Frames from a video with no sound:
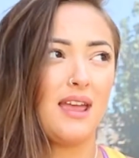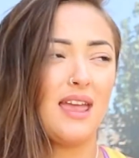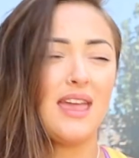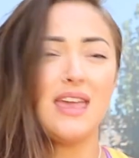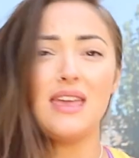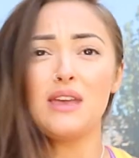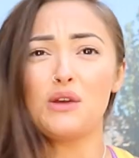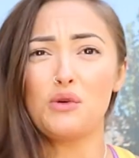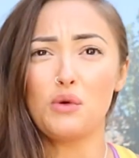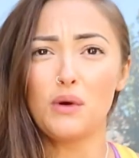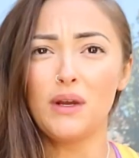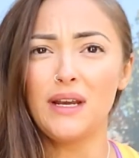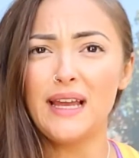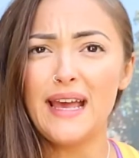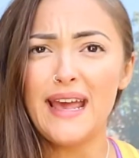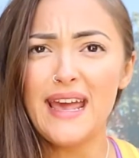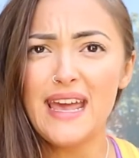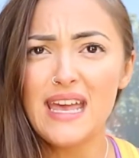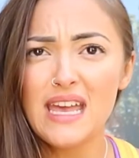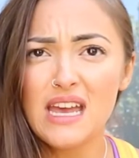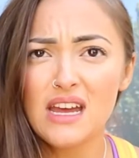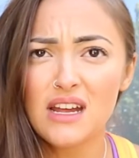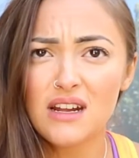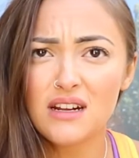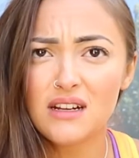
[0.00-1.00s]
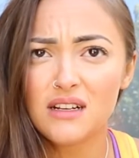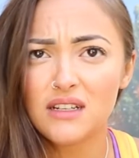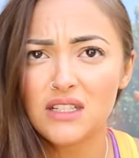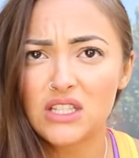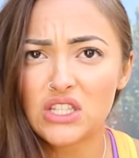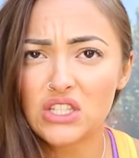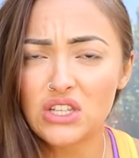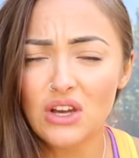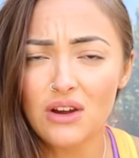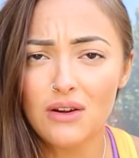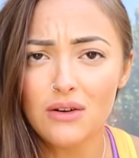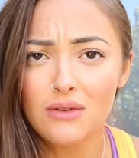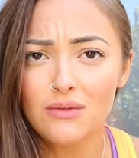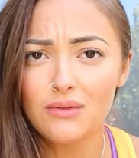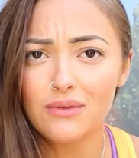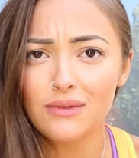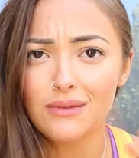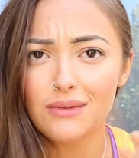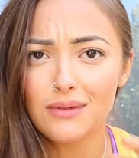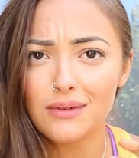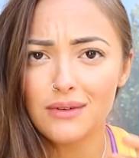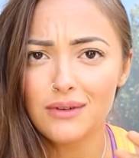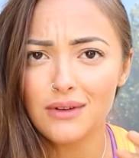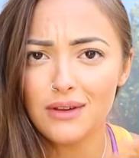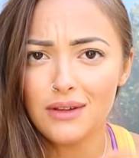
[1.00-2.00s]
Equally, don't
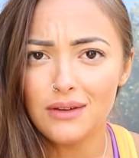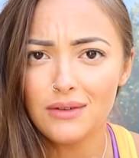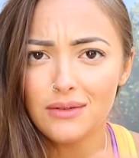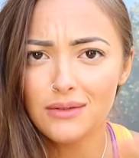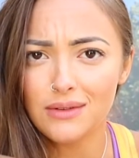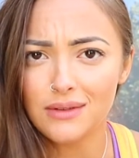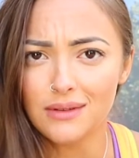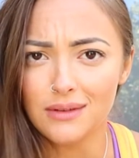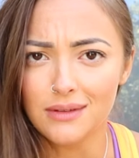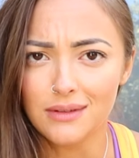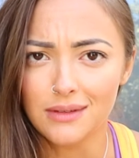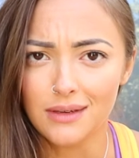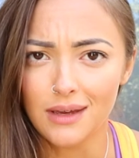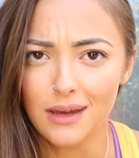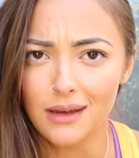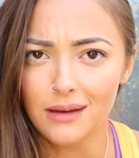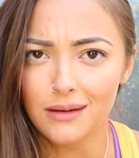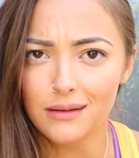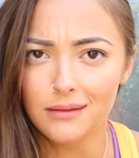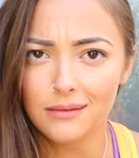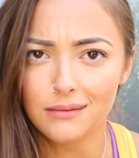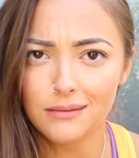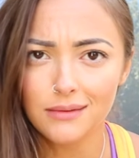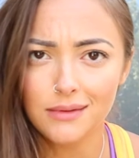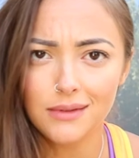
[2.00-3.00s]
use the scale,